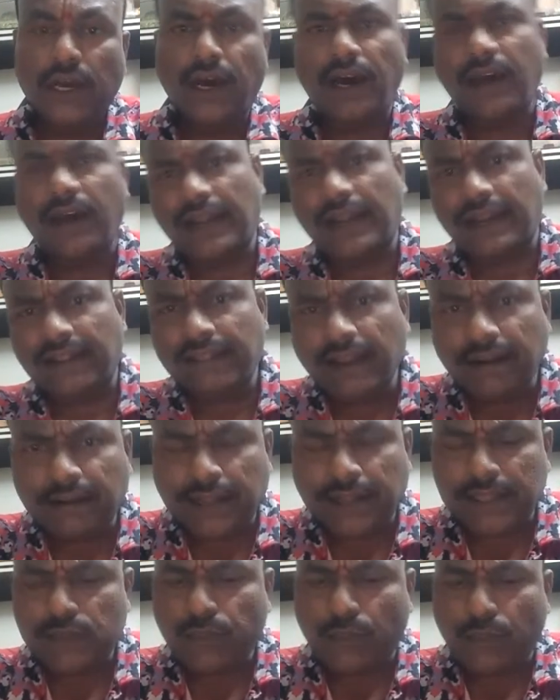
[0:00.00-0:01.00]
or another
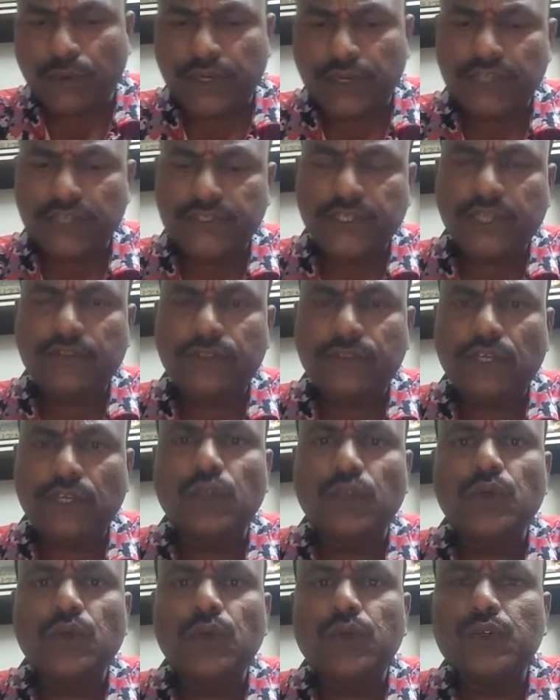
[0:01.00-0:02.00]
transportations,
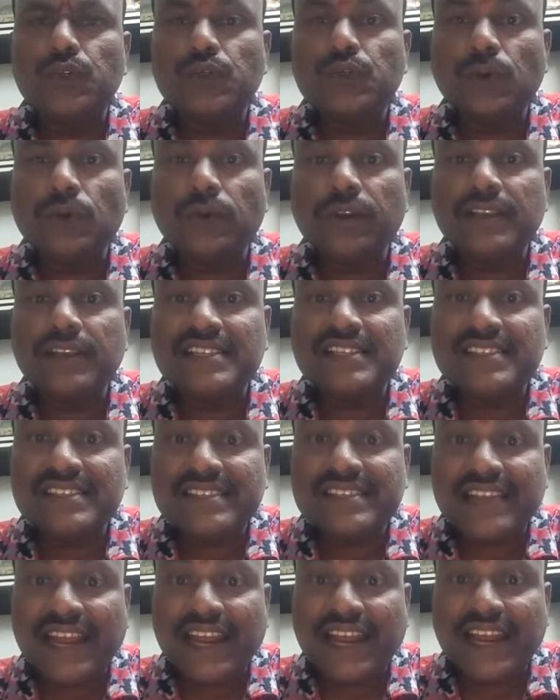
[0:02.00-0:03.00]
you should
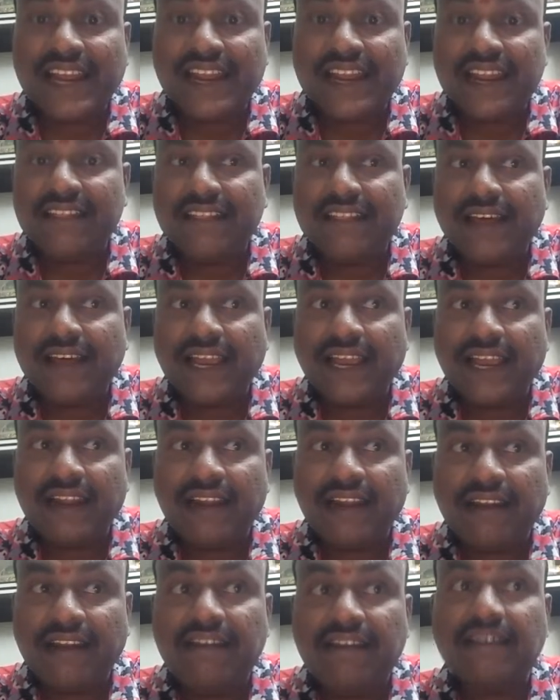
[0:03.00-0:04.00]
send the
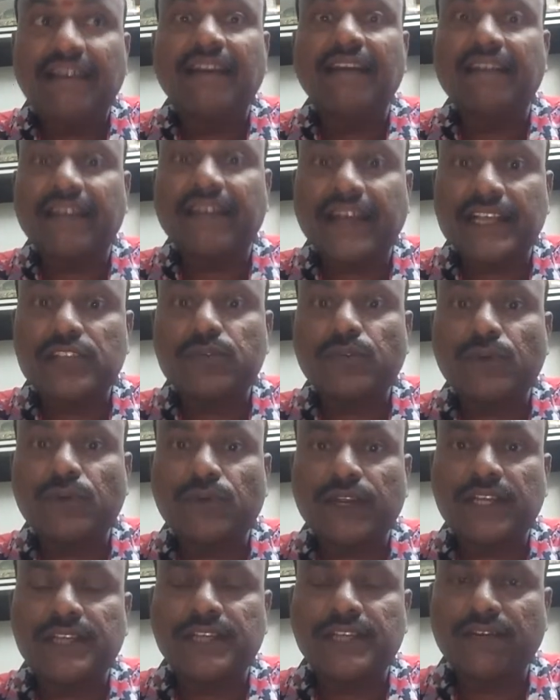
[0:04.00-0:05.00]

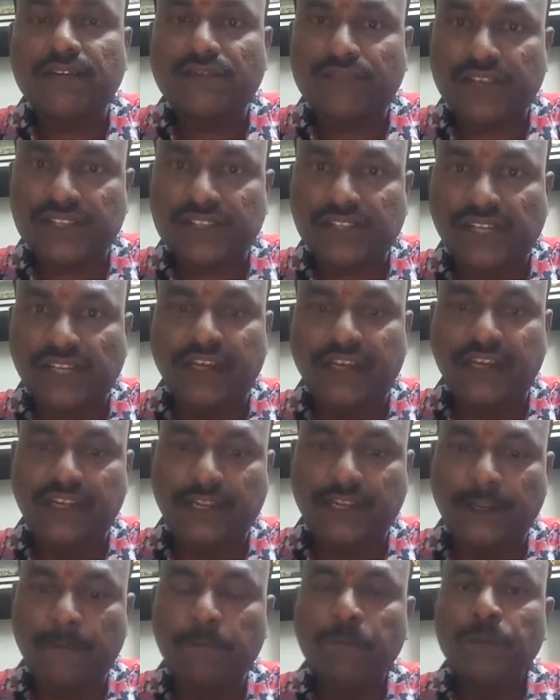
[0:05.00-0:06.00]
inter-transportation
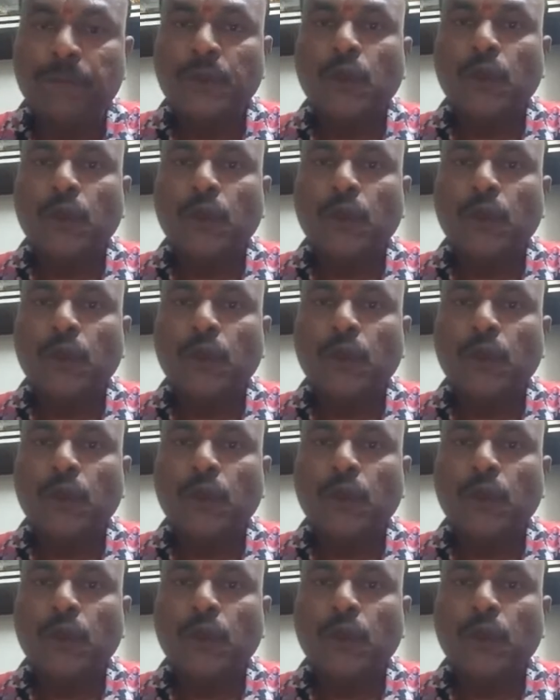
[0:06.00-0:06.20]
facility